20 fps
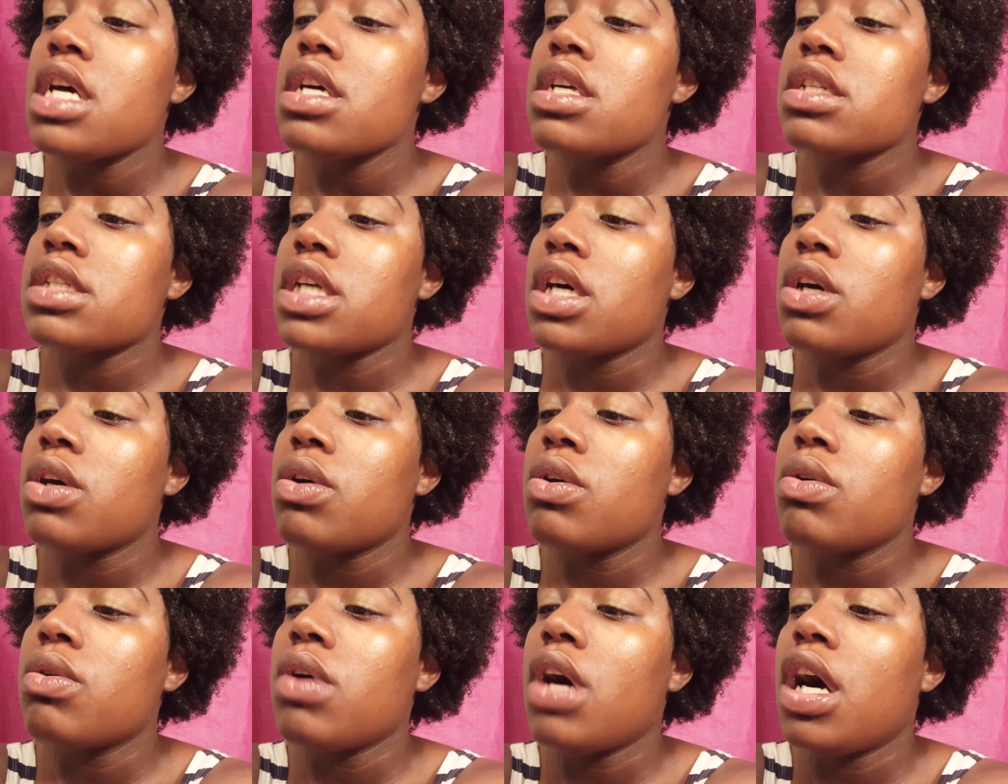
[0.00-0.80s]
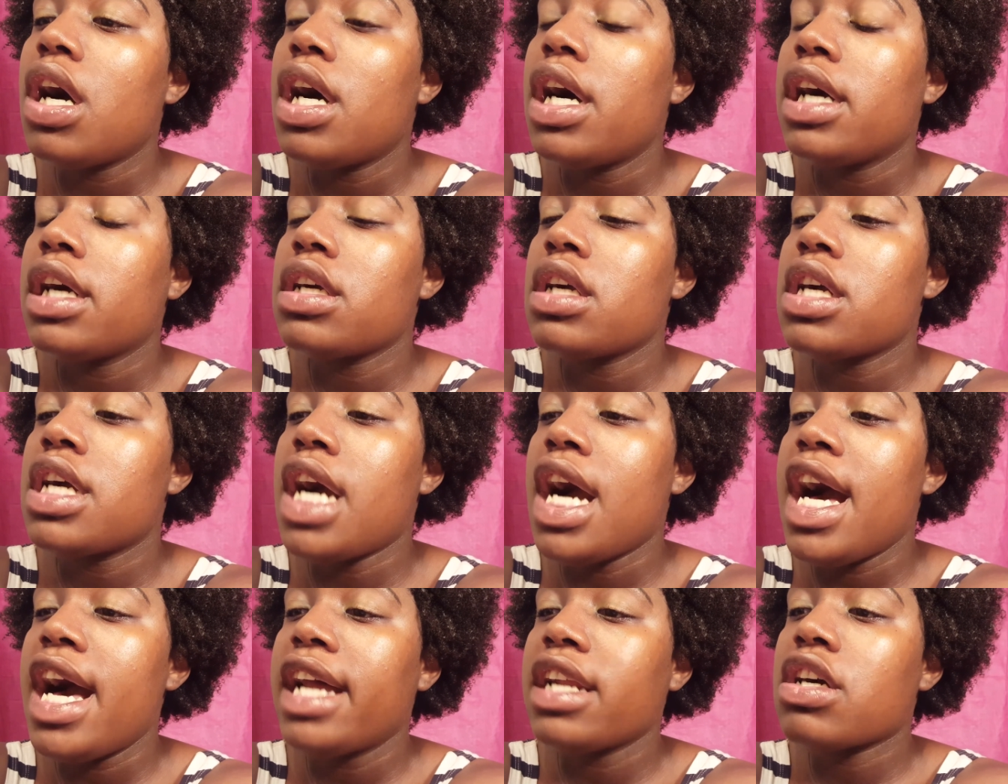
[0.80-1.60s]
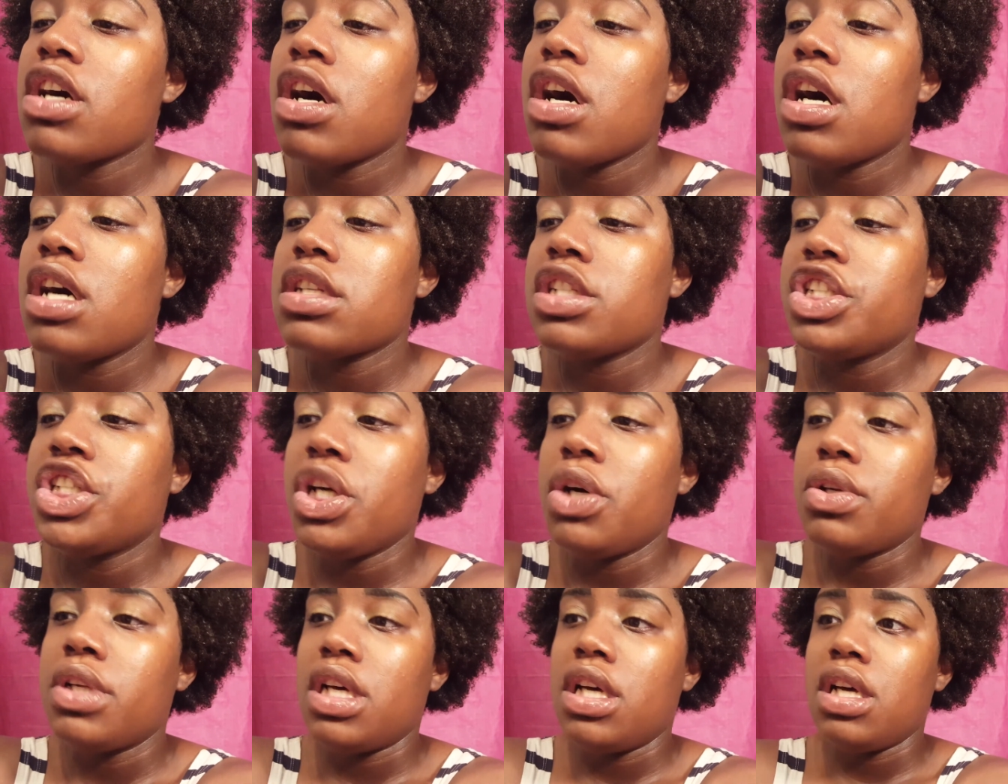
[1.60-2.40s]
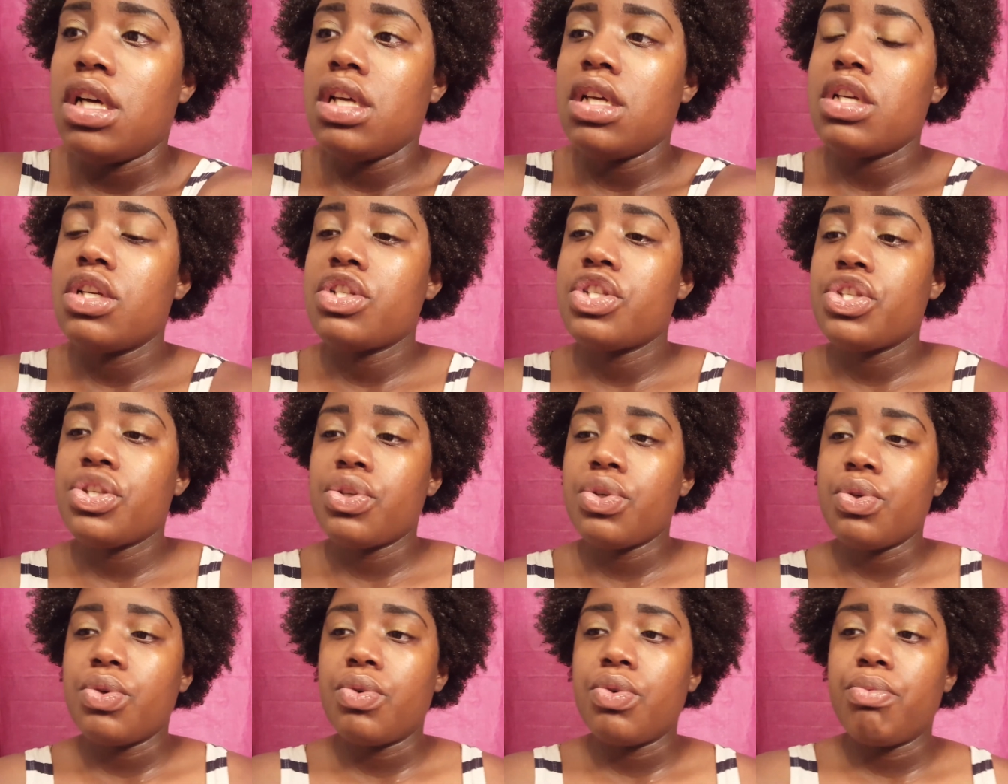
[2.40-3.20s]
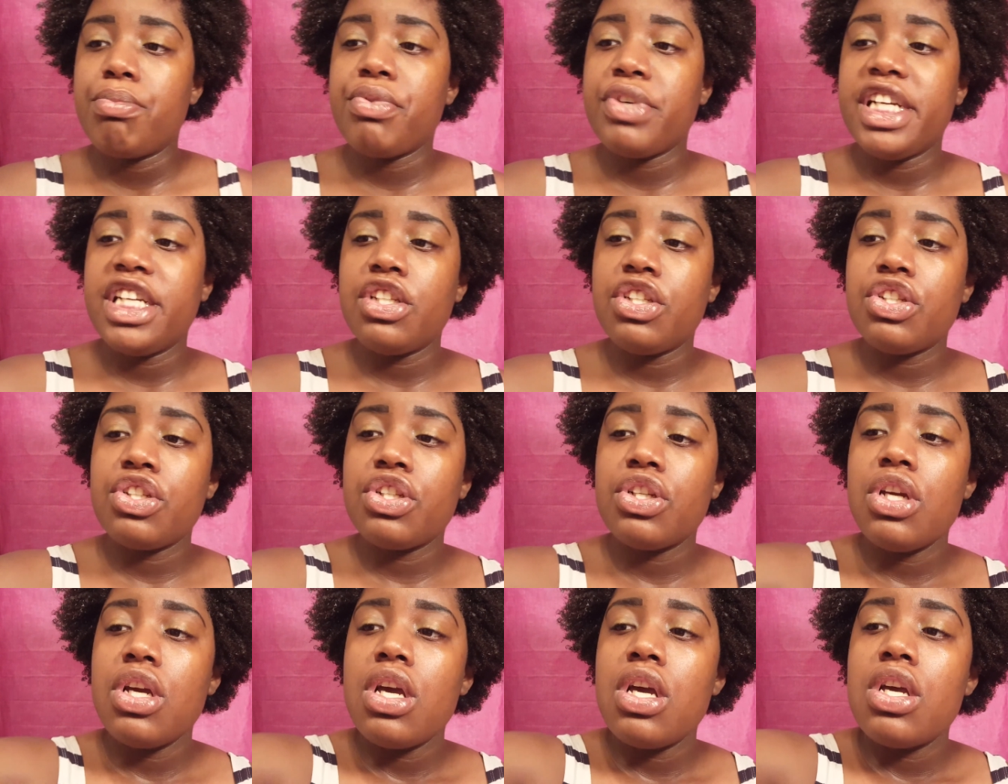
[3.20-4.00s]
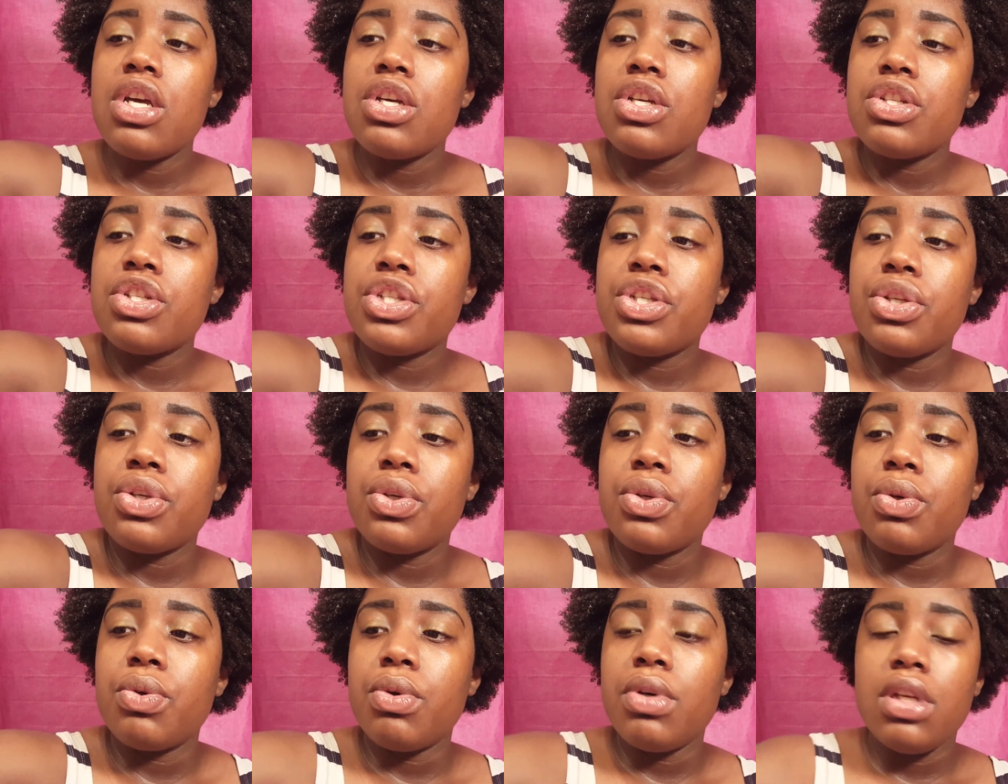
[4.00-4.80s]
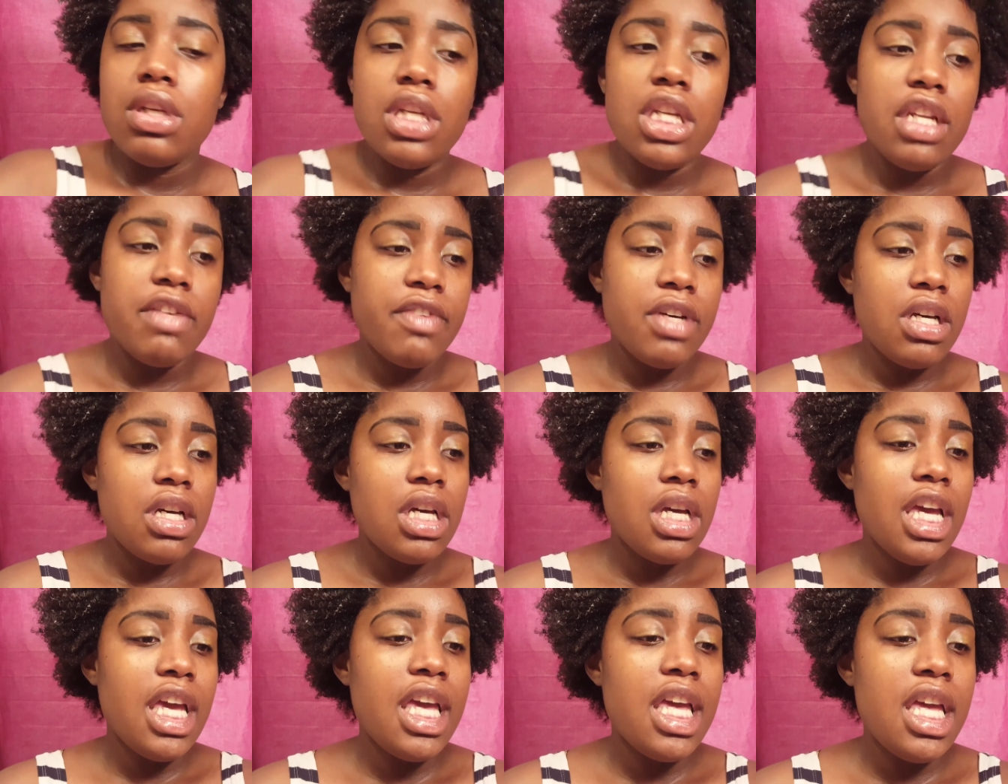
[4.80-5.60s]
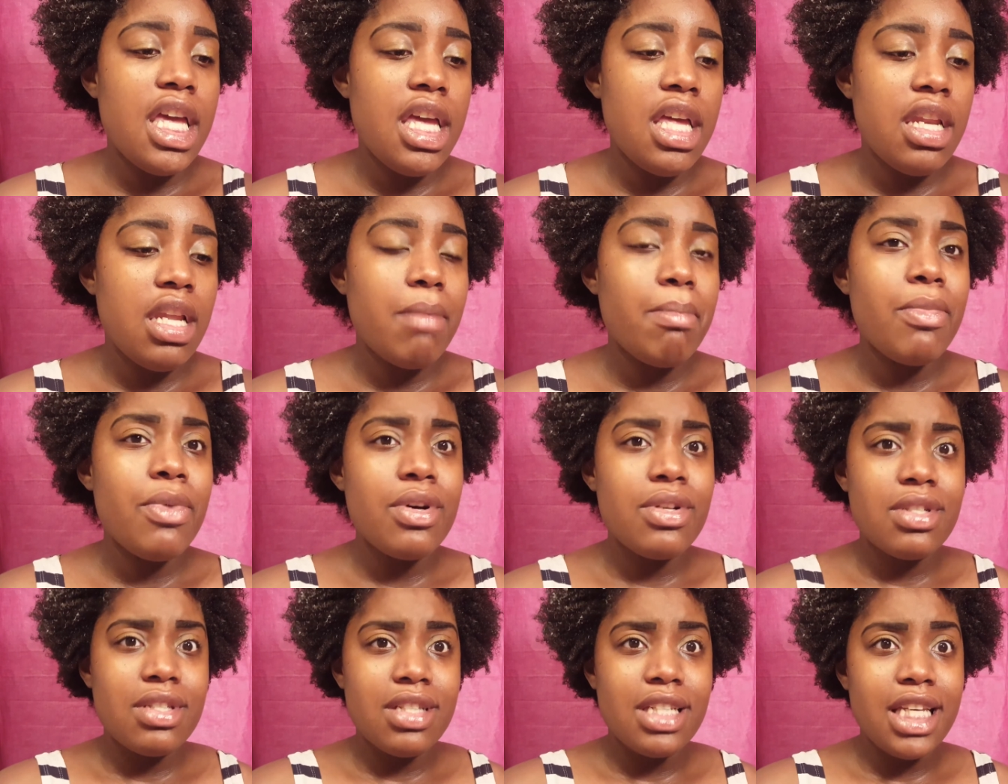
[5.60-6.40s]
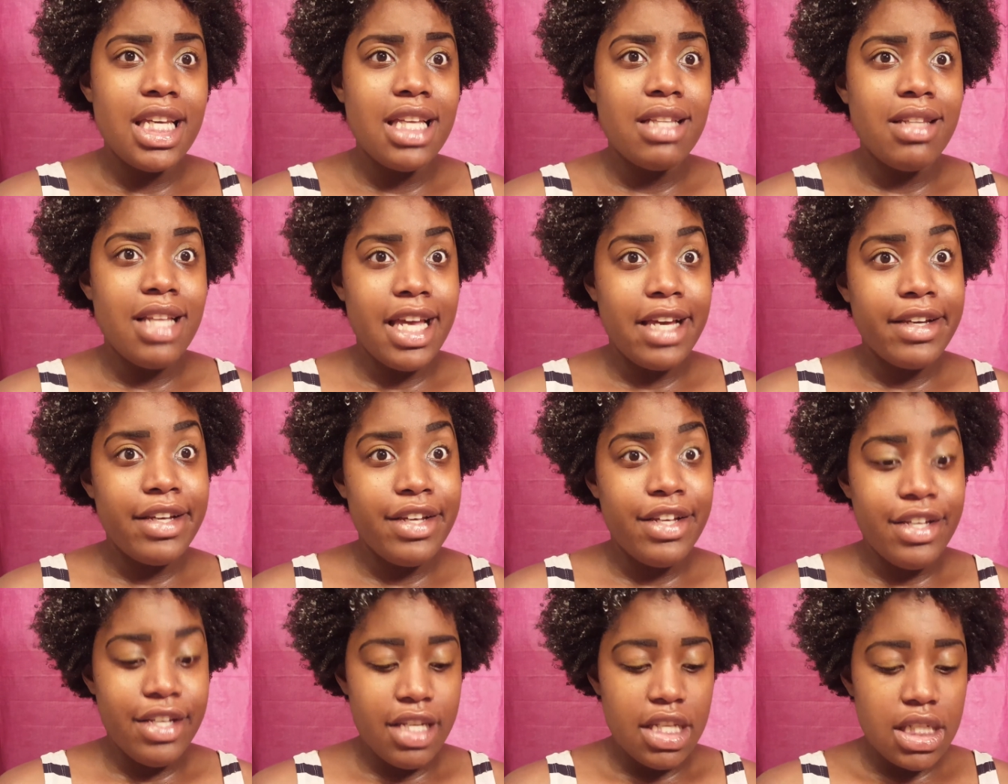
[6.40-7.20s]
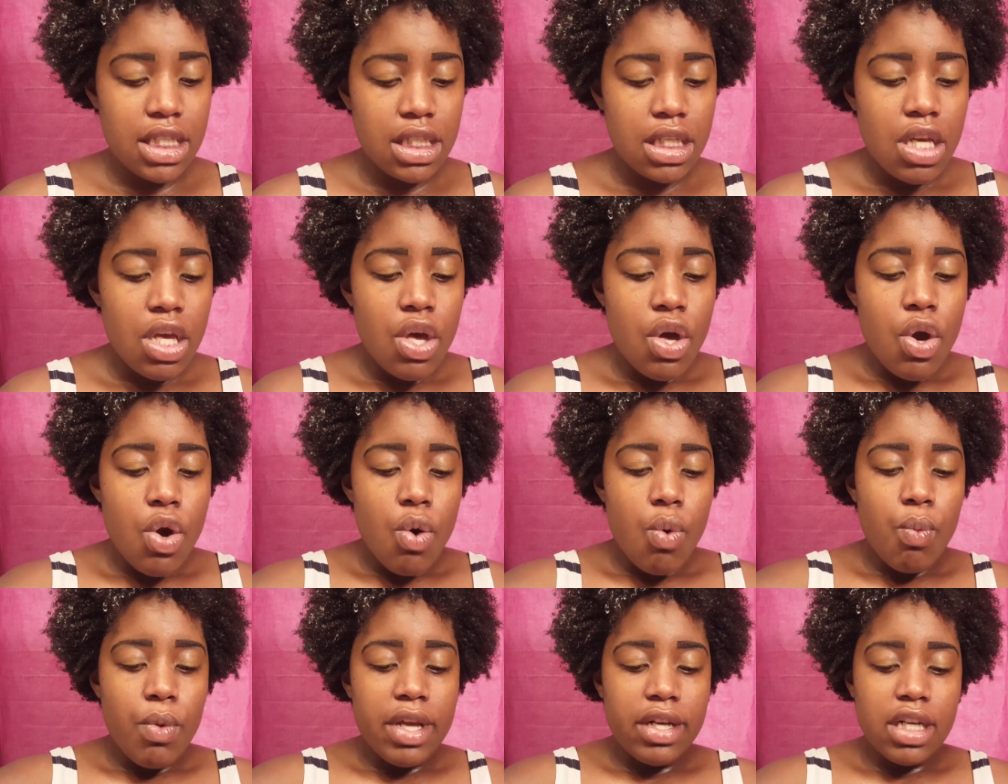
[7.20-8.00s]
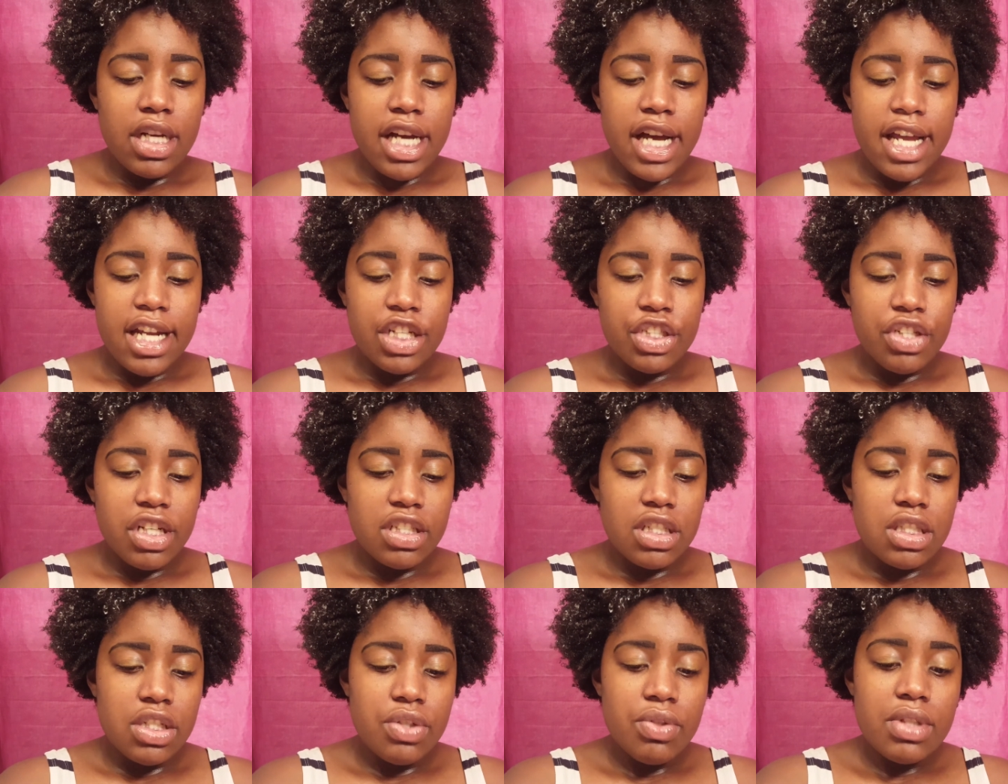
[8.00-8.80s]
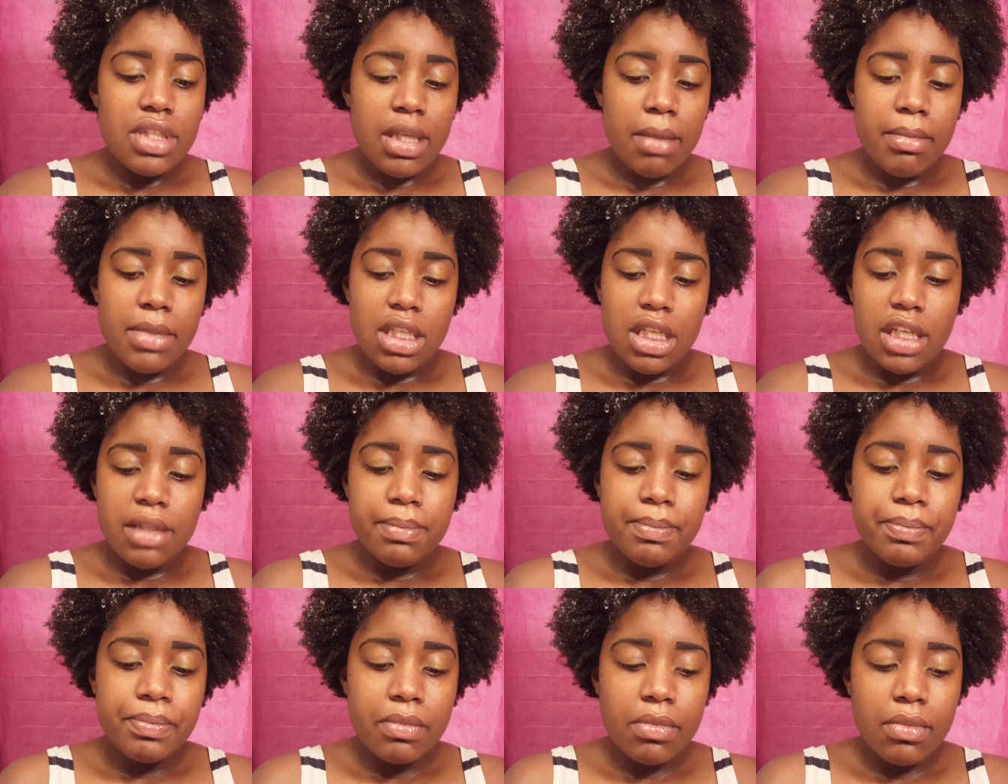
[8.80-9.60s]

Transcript: So uh, God calls Jonah to preach to Nineveh, and mostly like us, when God instructs us to do something,